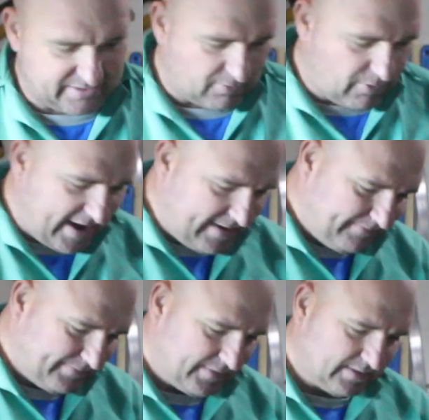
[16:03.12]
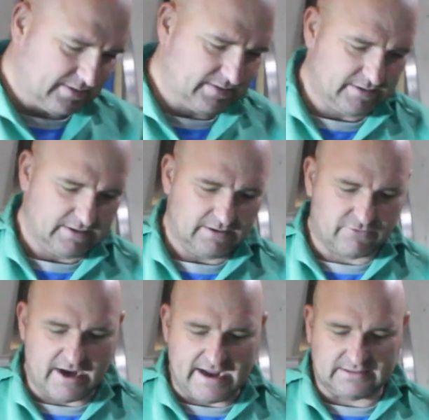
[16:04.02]
in the way.
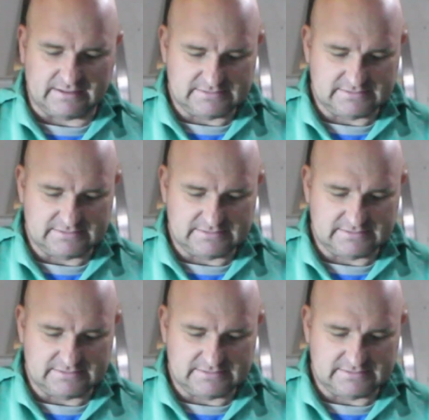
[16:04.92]
Great.